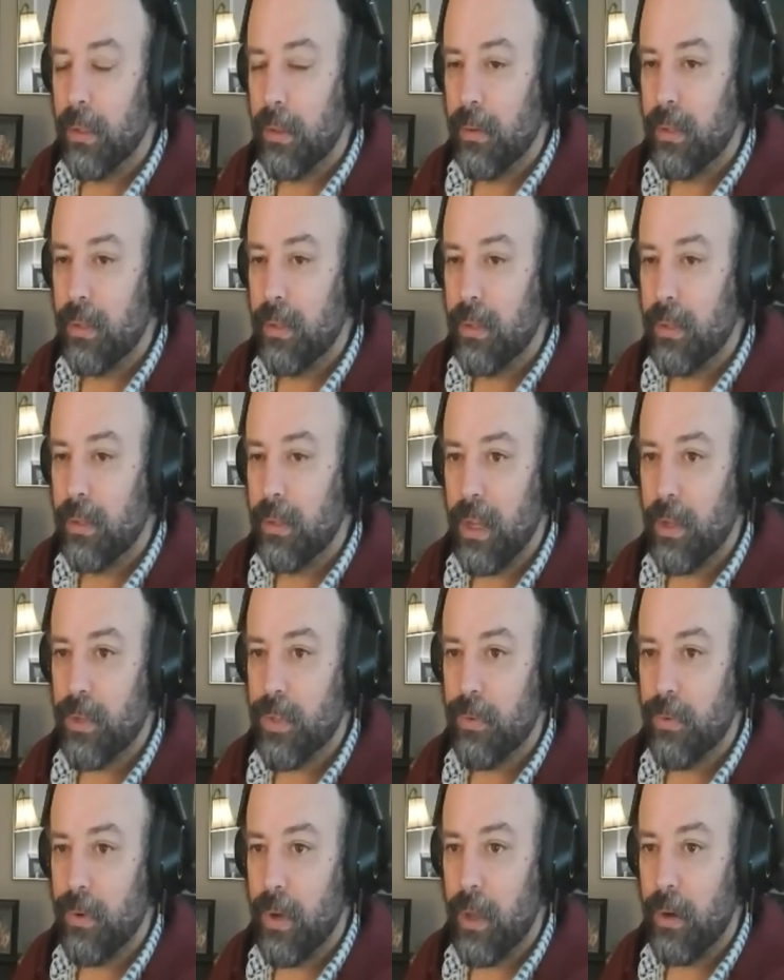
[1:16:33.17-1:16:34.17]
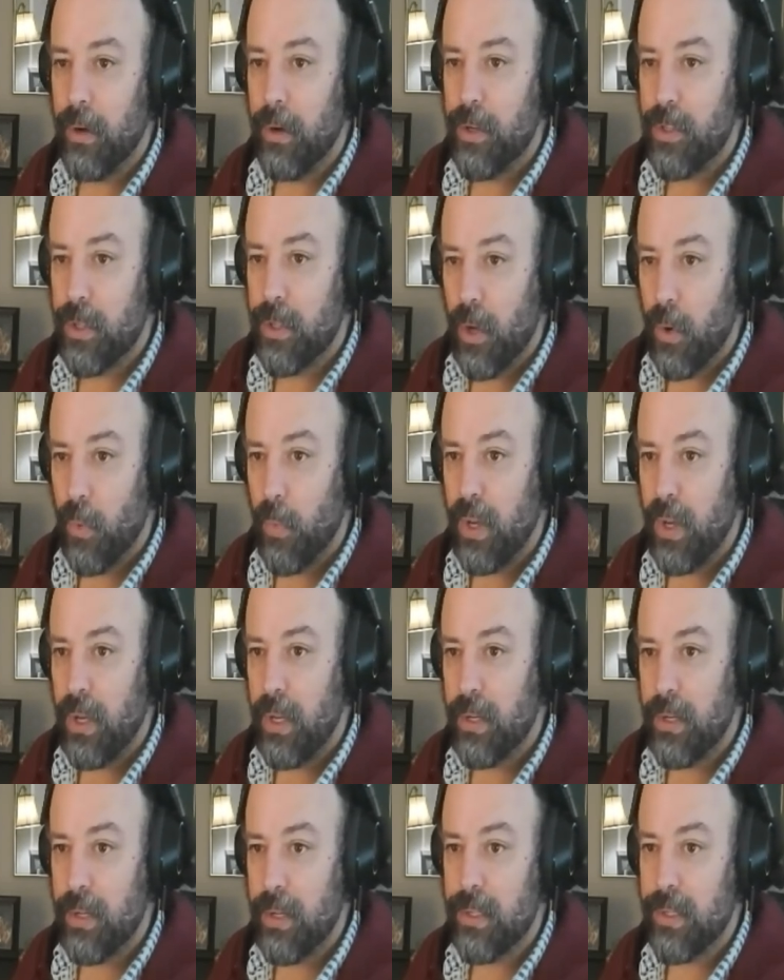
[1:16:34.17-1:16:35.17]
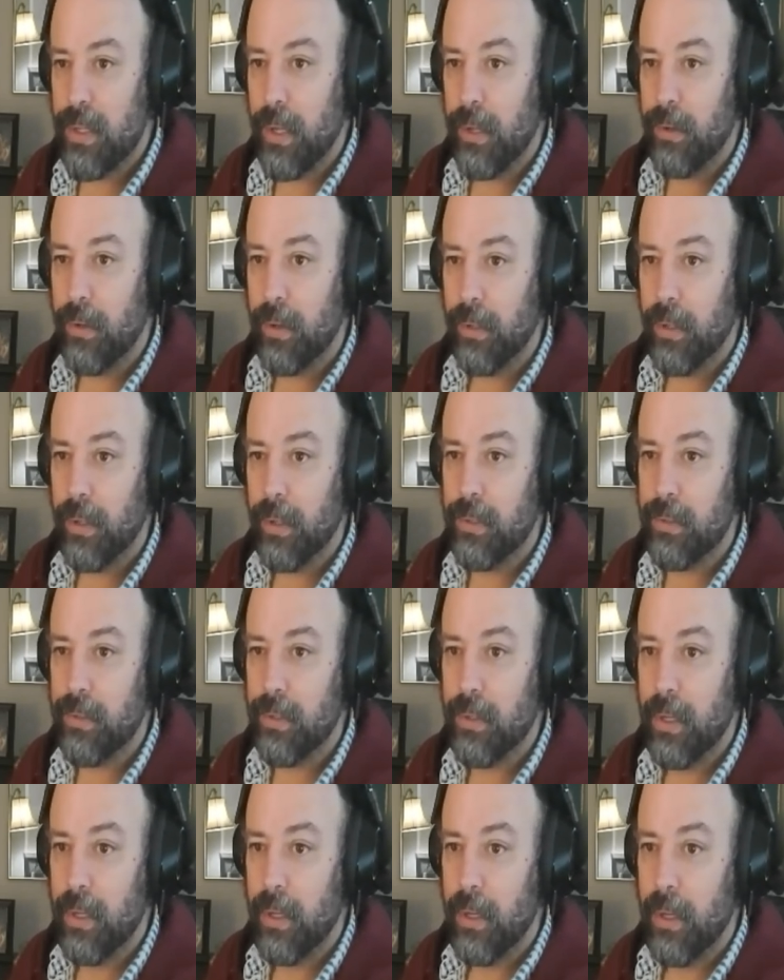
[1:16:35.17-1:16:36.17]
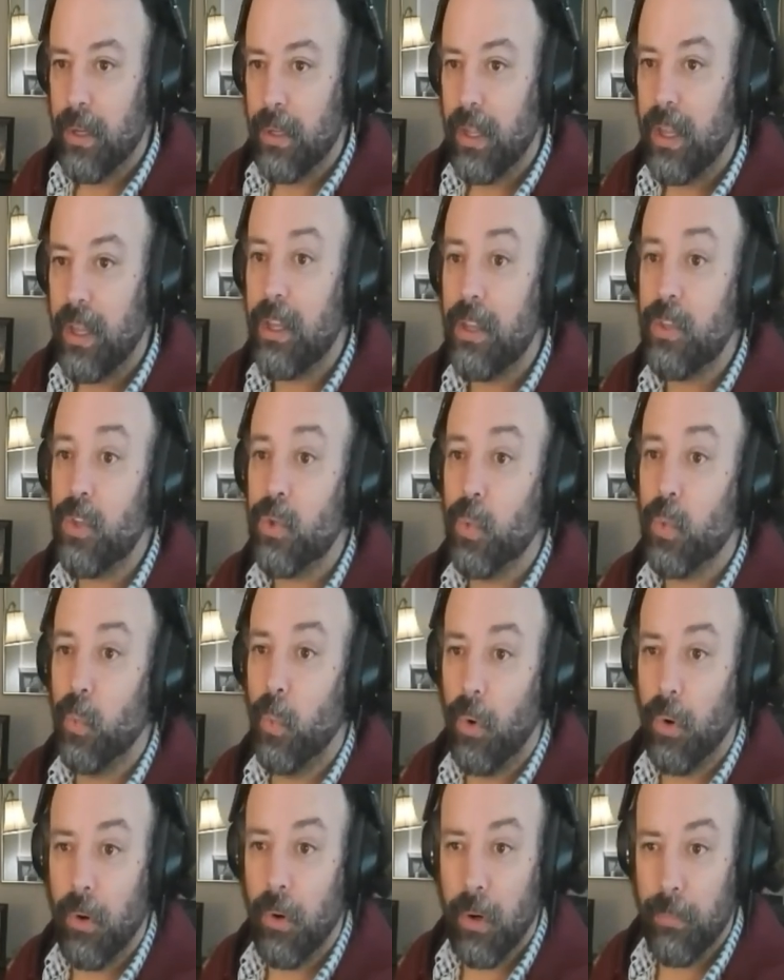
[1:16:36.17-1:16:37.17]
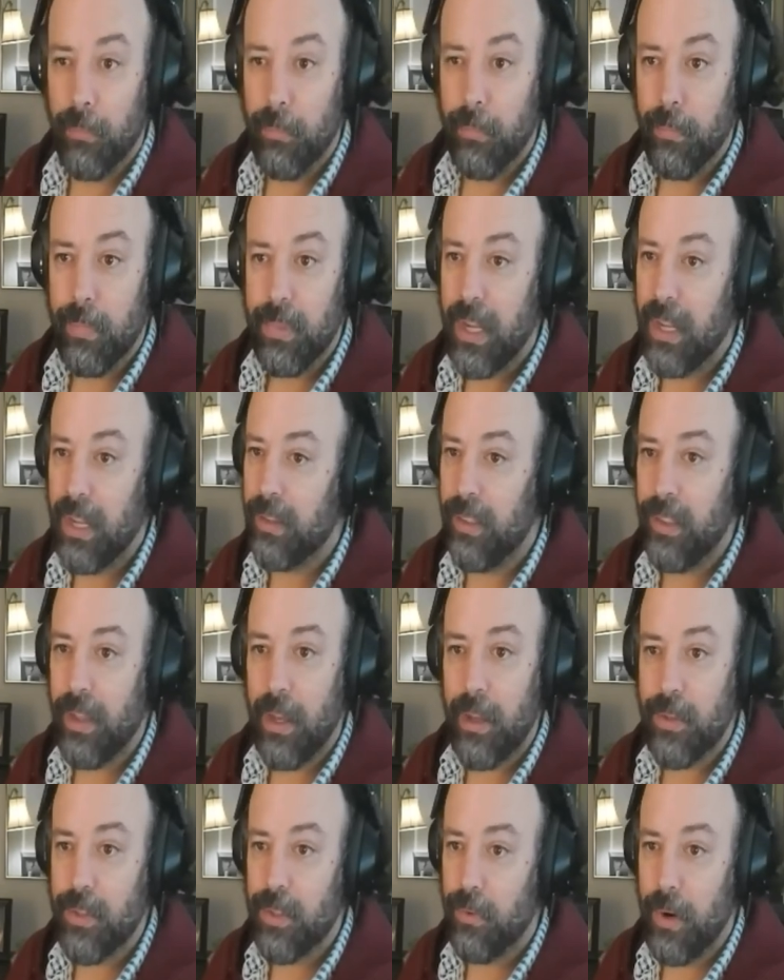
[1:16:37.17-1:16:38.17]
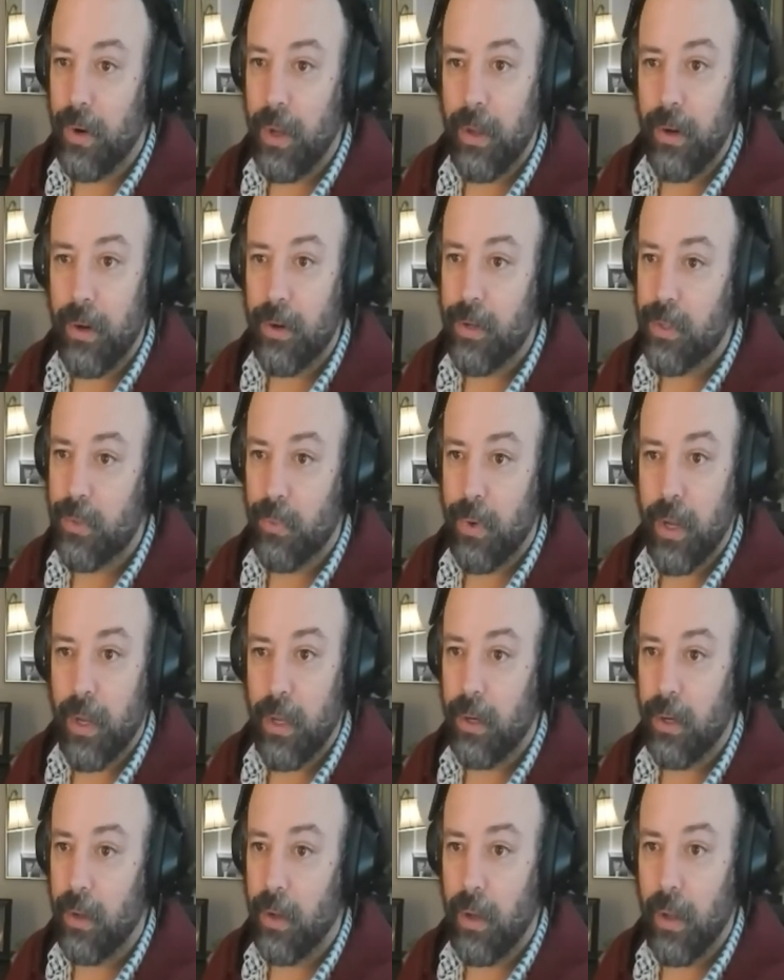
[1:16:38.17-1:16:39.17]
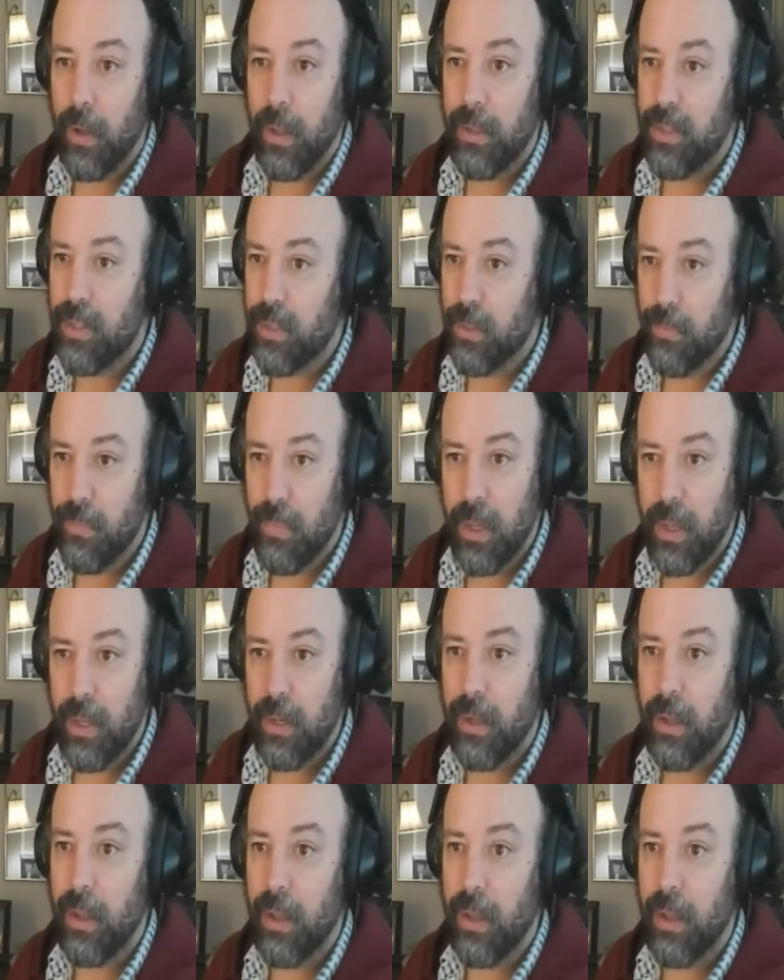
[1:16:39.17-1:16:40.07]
10,000 writers, we need to descend on this. Like a swarm, 10,000 writers write and submit,